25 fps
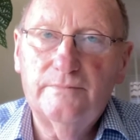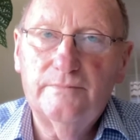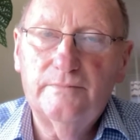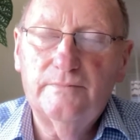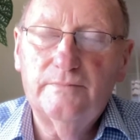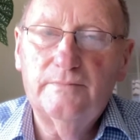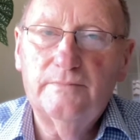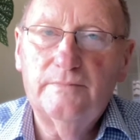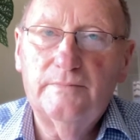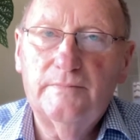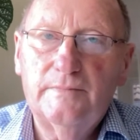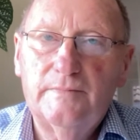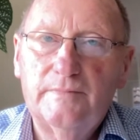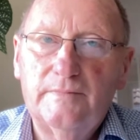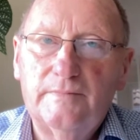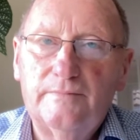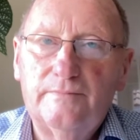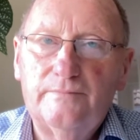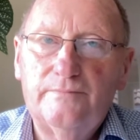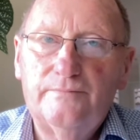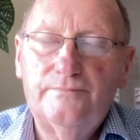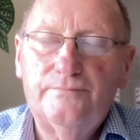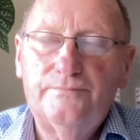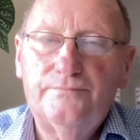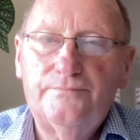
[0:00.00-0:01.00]

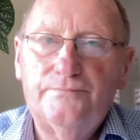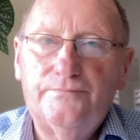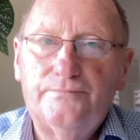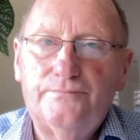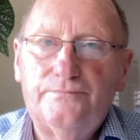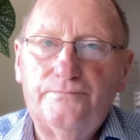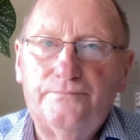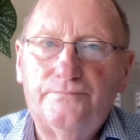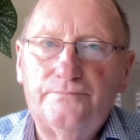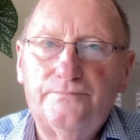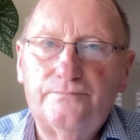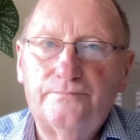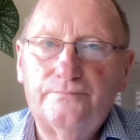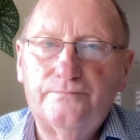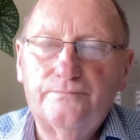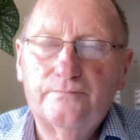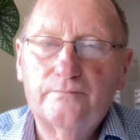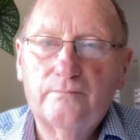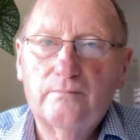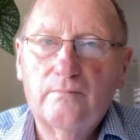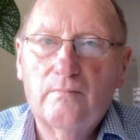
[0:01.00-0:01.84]
(no one is talking)